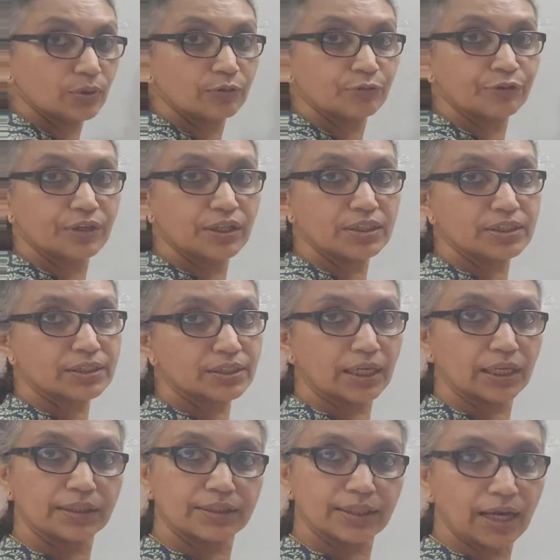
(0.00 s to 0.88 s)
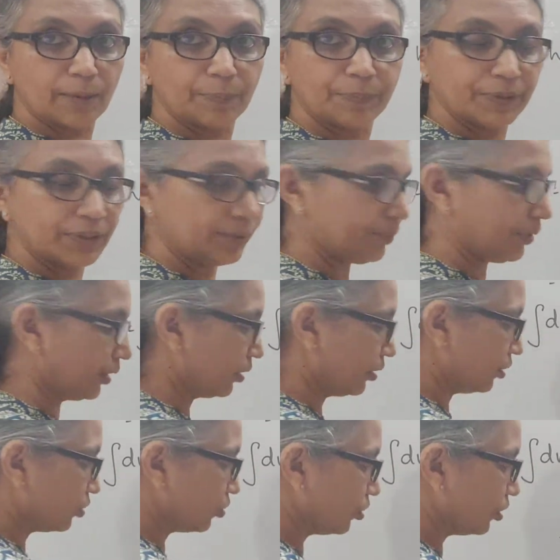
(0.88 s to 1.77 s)
will first take the upper limit.
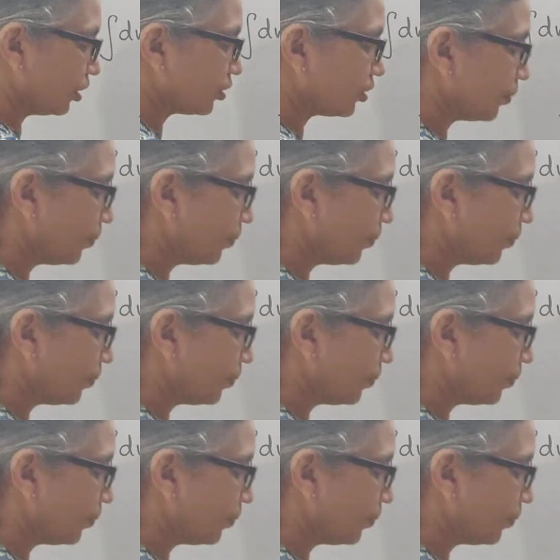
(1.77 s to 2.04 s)
So this